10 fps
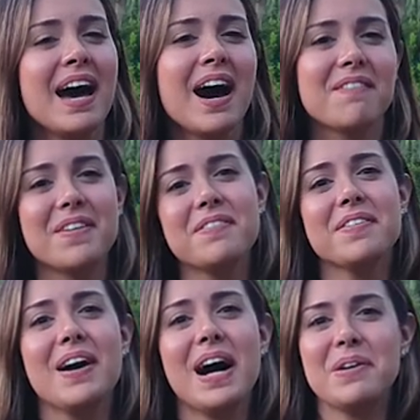
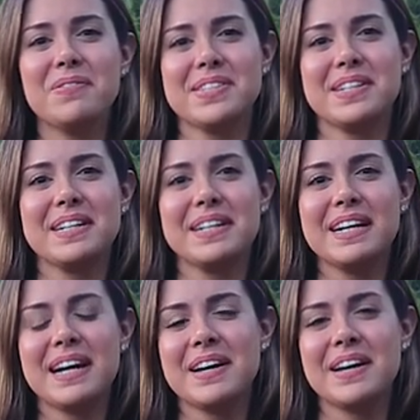However, after
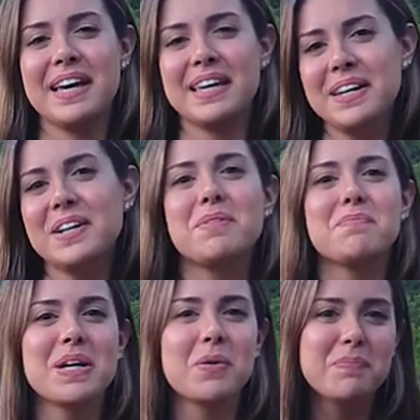a year,
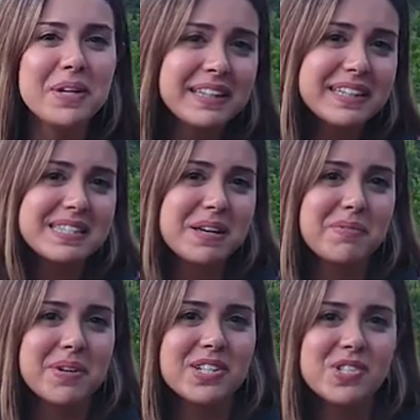my opinion
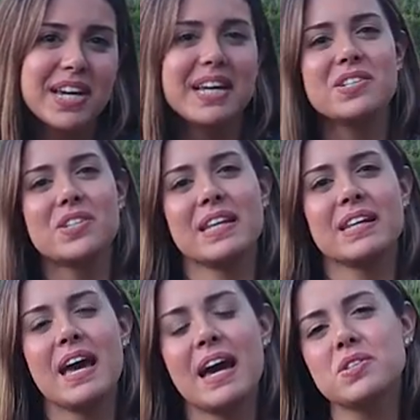somewhat changed and
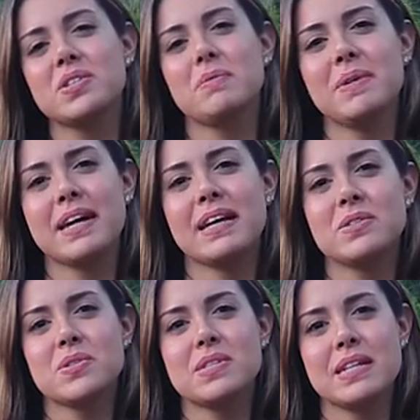I actually began
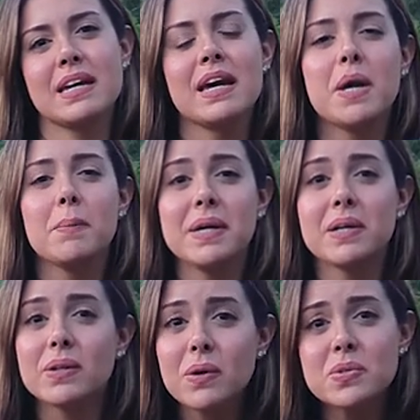to think being
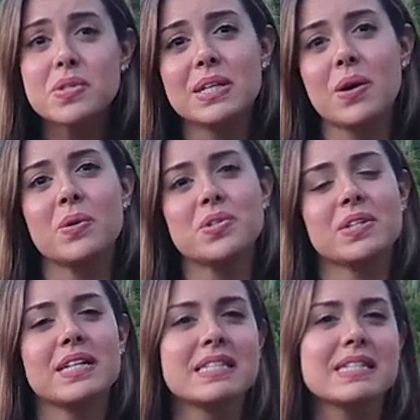close to the
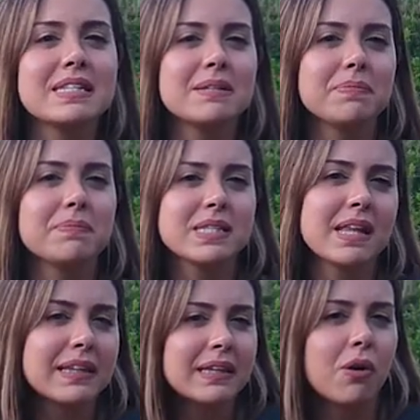ocean is
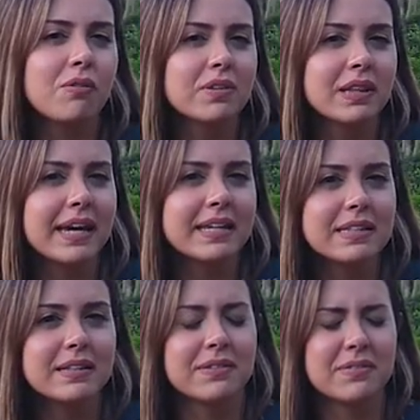slightly
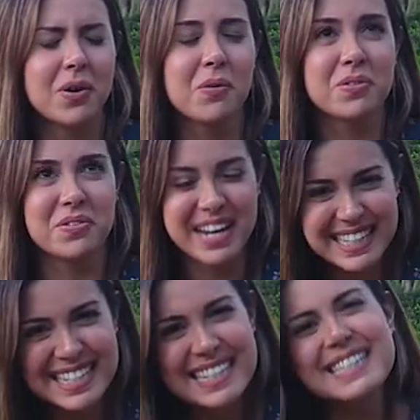
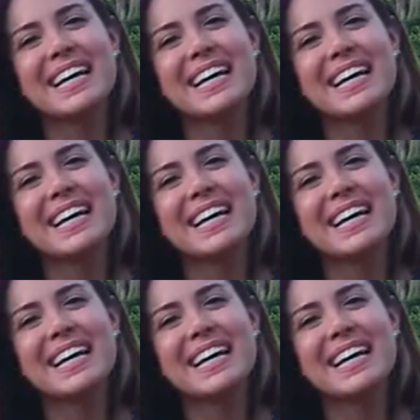overrated.